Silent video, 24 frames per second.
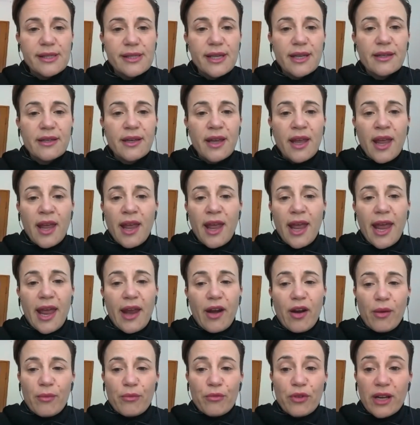And
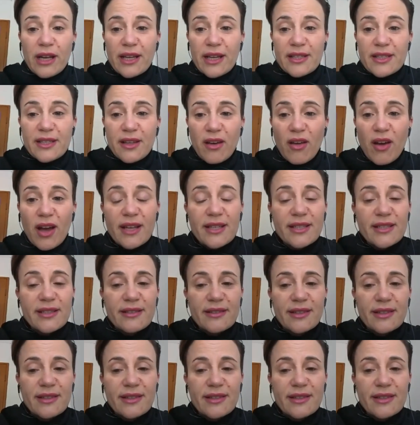I'm really delighted
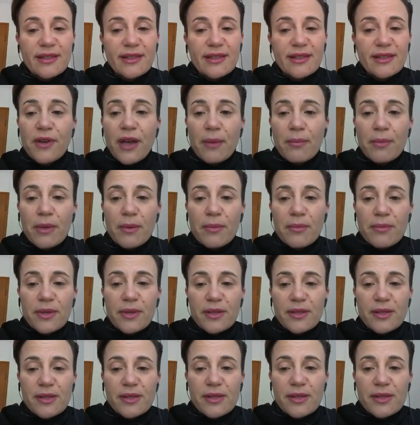that one of our
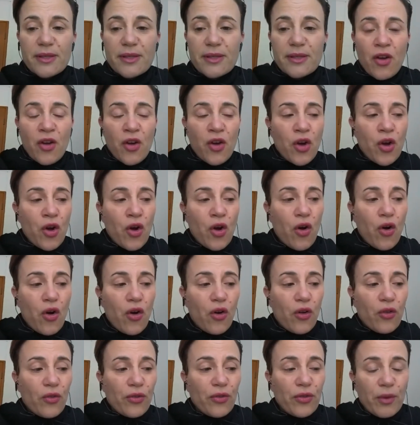members
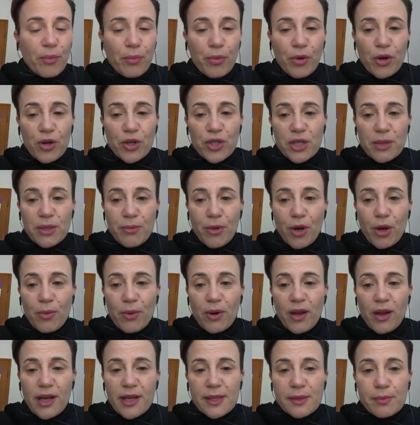on the Project
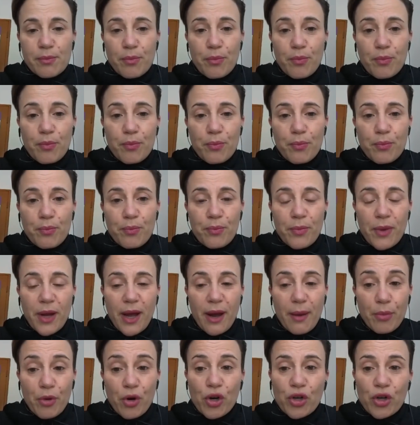Mobilise
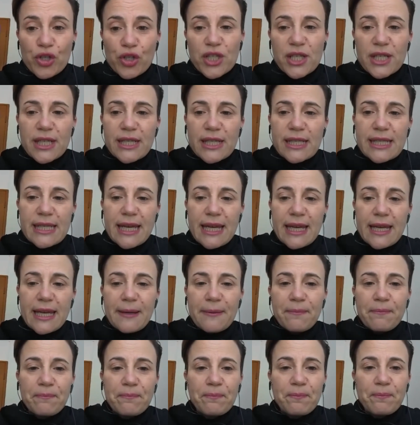project
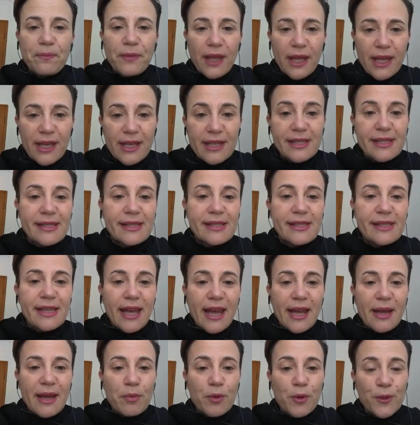team is
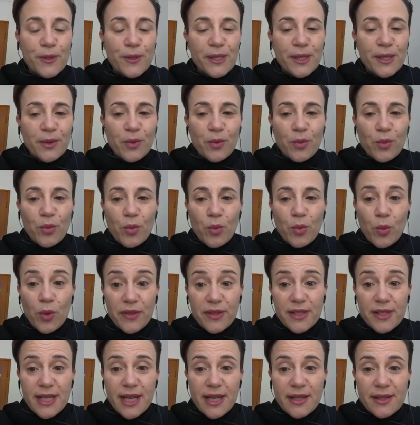a person
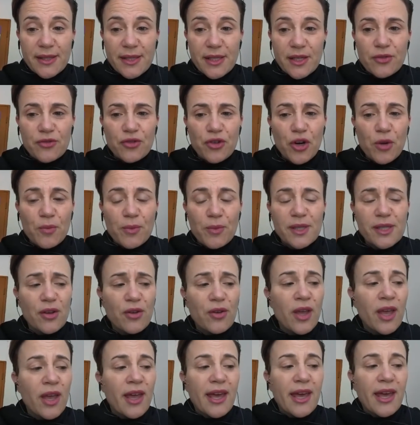with Down syndrome. And so
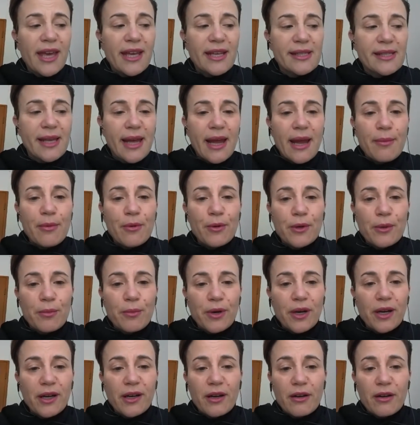he's able to
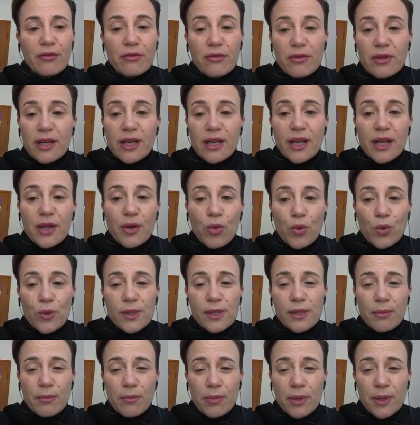bring a really
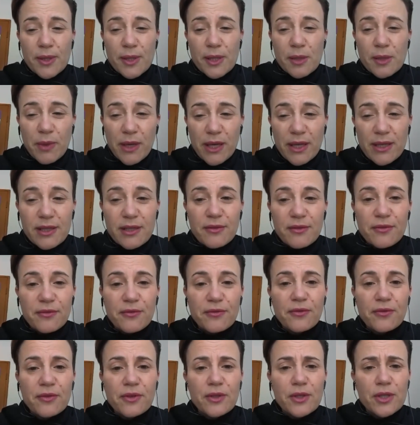awesome perspective
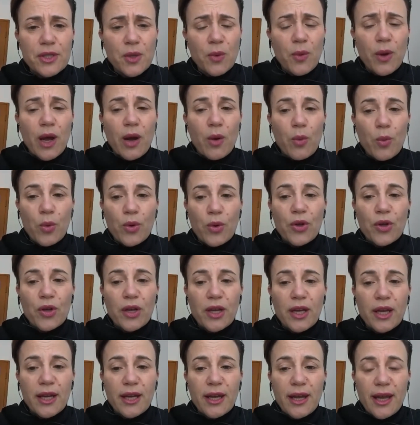to our
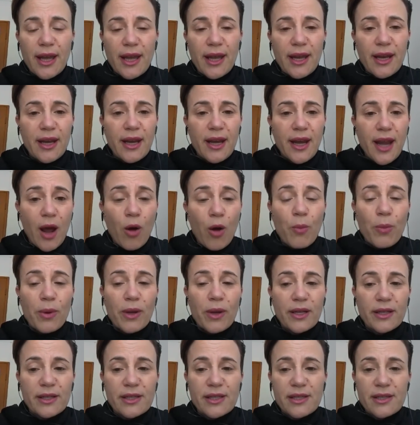work in
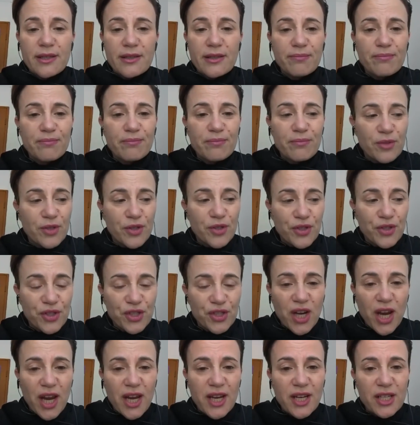helping to
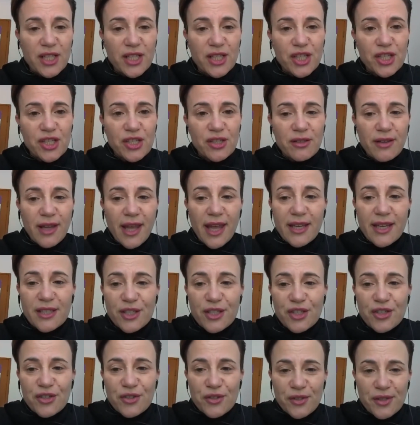change
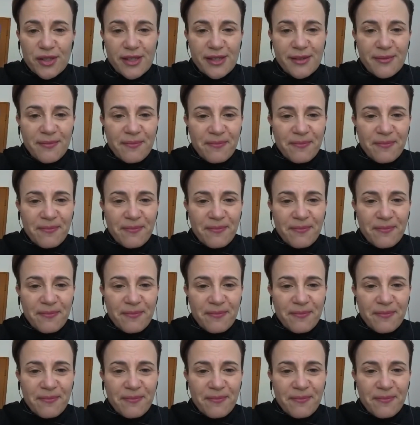attitudes.